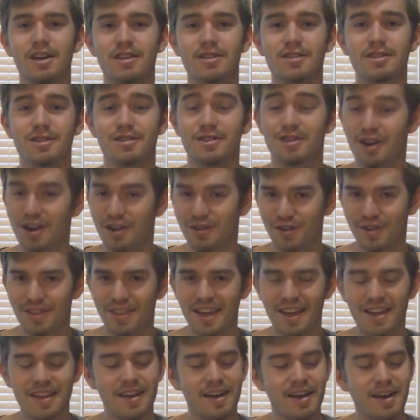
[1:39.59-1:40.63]
So sorry for
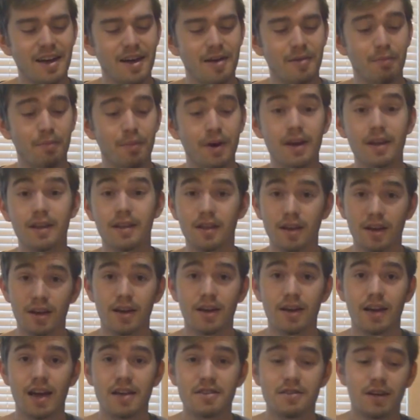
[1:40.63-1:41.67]
that. But
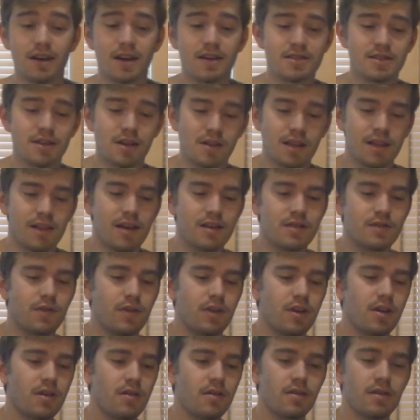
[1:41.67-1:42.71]
as you guys saw in the last
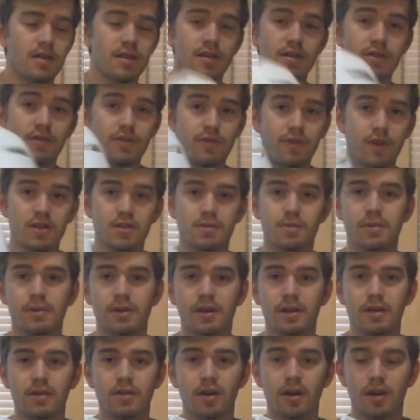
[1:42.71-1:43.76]
video, the
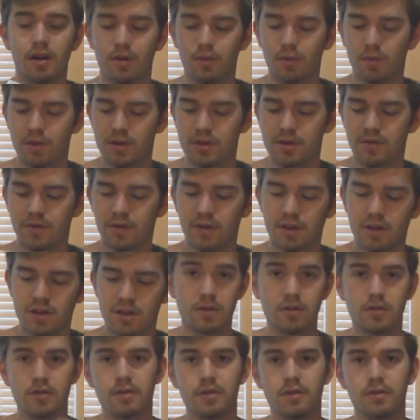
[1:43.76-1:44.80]
faceplate was finished.